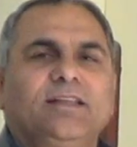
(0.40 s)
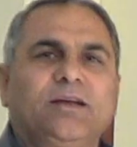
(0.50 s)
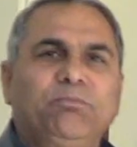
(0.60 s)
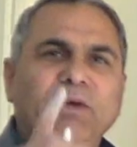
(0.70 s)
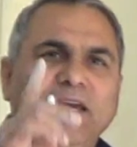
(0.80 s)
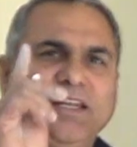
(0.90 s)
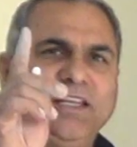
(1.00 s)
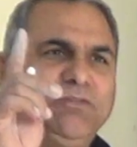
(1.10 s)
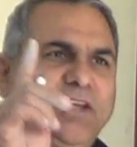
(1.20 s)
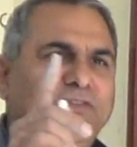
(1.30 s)
The main
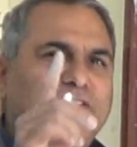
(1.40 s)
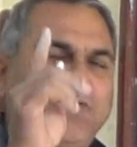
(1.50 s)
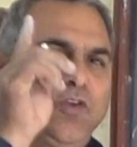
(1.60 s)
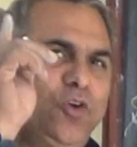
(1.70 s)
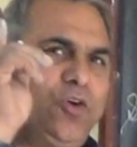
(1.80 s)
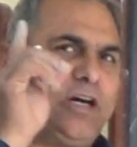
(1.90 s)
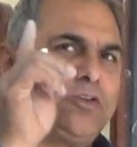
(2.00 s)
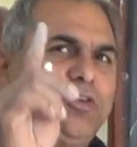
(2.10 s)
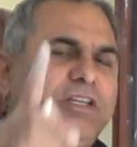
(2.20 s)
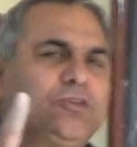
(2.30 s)
river which flow
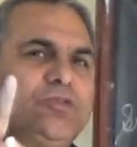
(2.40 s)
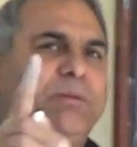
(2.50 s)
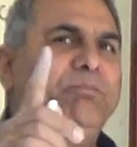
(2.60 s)
according to the